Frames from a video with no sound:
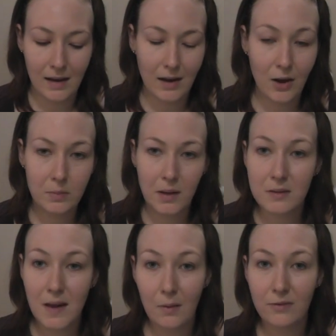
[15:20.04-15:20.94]
I hope that
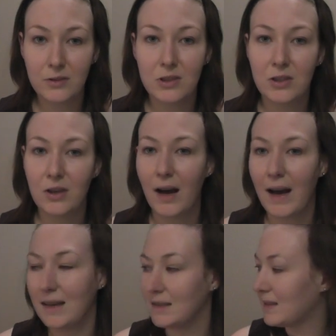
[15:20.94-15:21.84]
was helpful to you
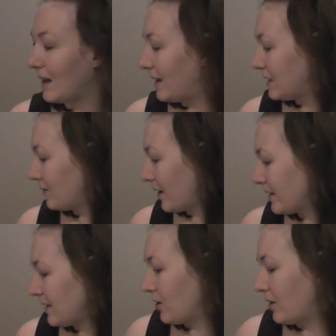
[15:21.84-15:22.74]
guys. As
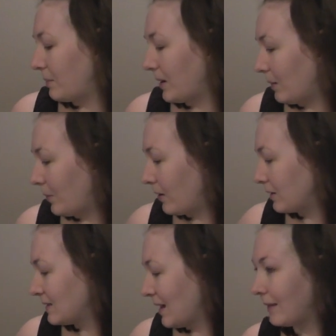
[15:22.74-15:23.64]
far as I know, the
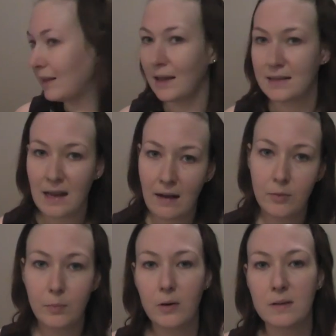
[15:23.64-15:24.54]
BellaBox and the Lust
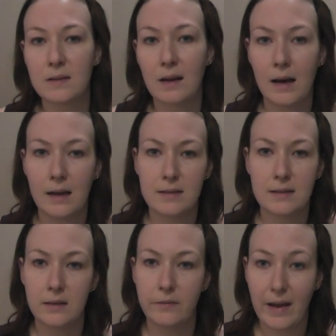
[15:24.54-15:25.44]
Have It box are
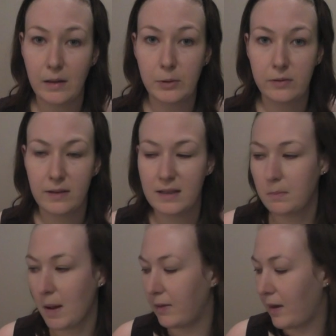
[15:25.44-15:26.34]
still available for
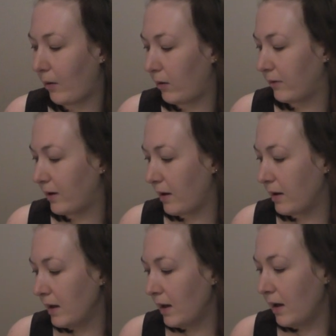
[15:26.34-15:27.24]
this month. However,
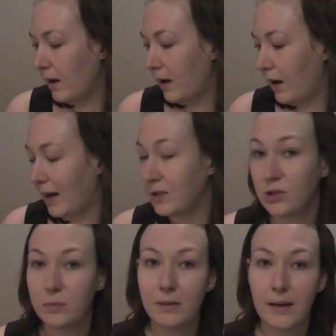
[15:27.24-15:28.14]
I
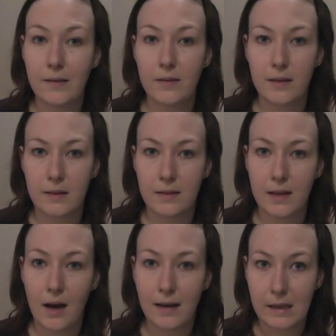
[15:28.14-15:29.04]
do believe that
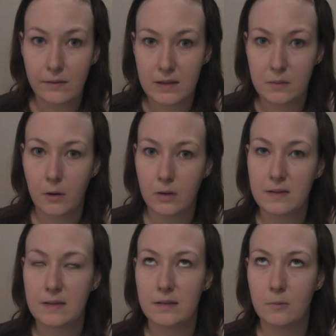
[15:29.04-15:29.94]
the I Love This
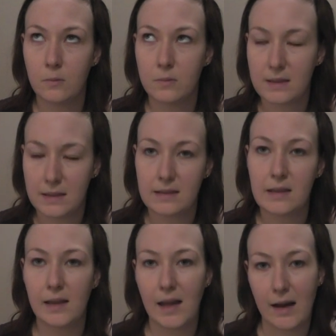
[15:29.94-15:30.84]
box did
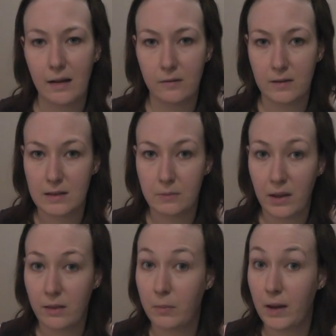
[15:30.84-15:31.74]
sell out for this
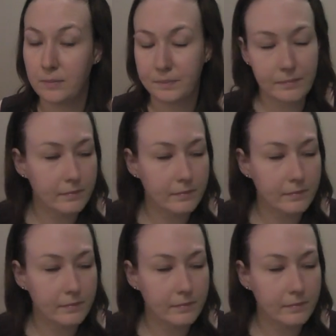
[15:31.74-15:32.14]
month, but